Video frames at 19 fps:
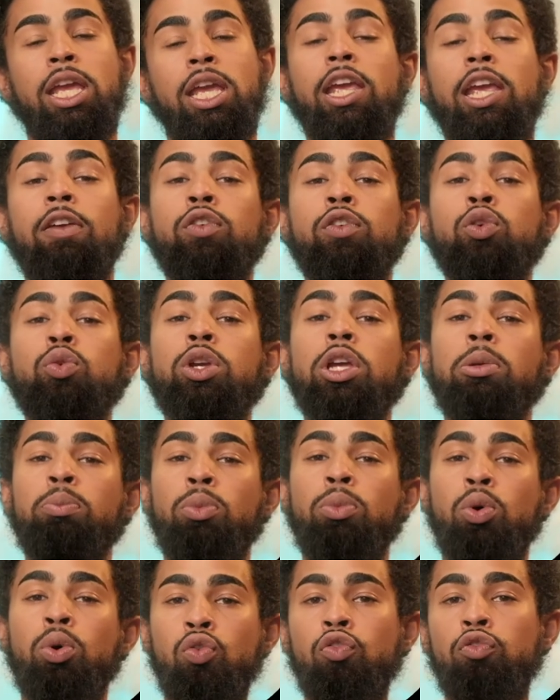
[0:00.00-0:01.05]
If you can
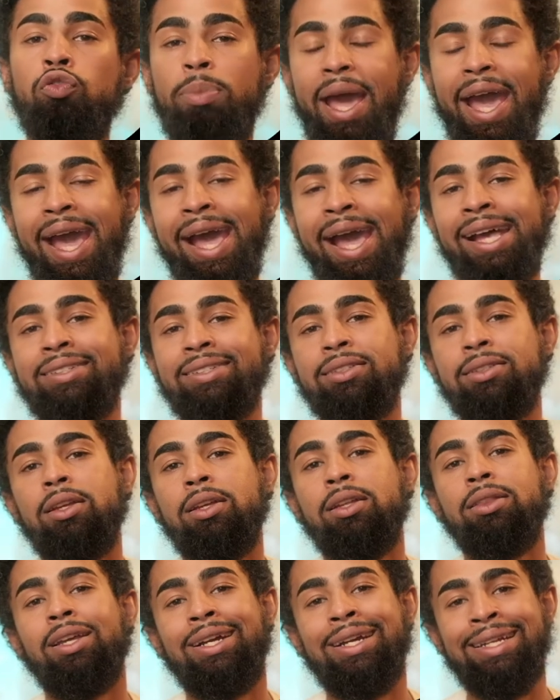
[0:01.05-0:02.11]
move past
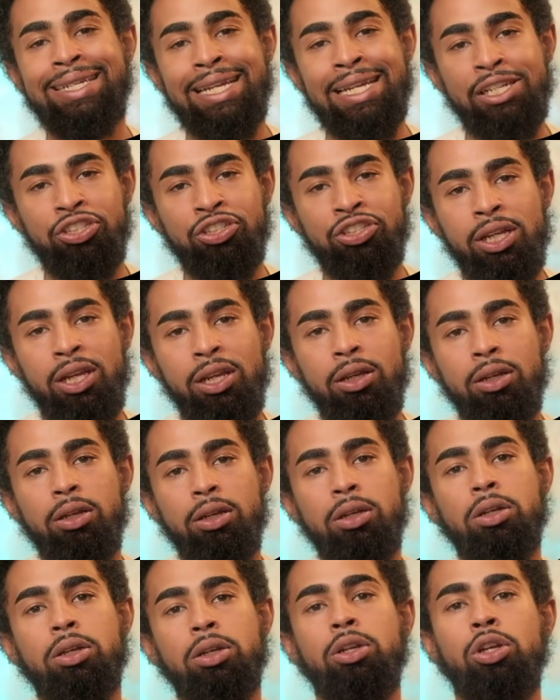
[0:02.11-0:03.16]
the conditioning,
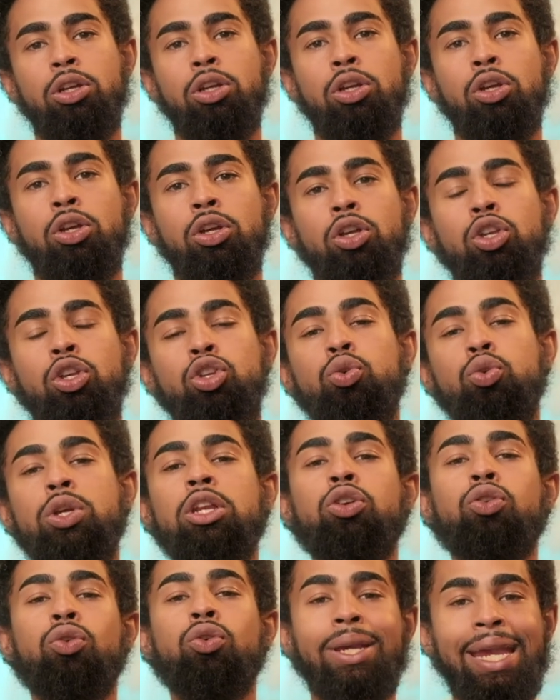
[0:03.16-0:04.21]
you can
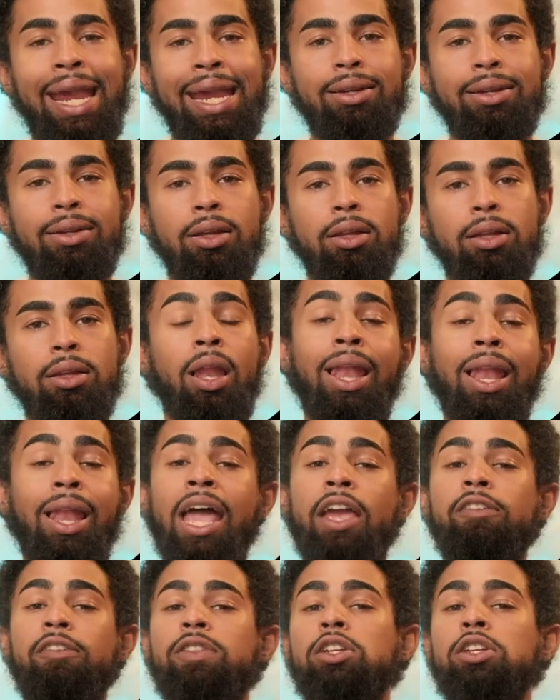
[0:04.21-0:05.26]
create the
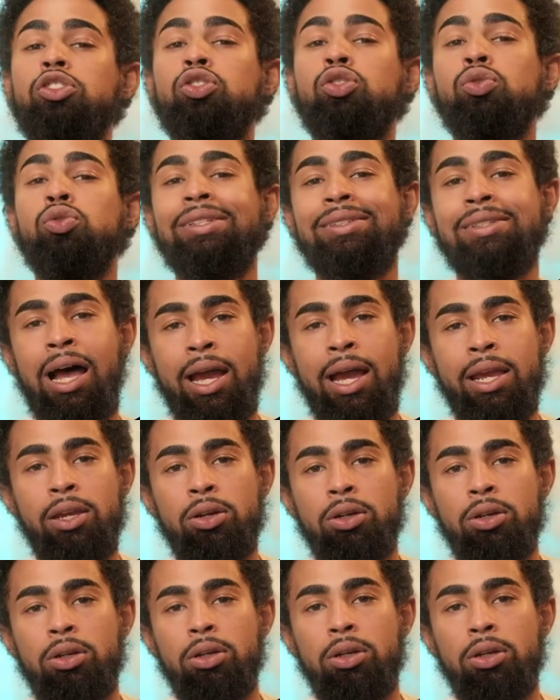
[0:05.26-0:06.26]
life that you desire,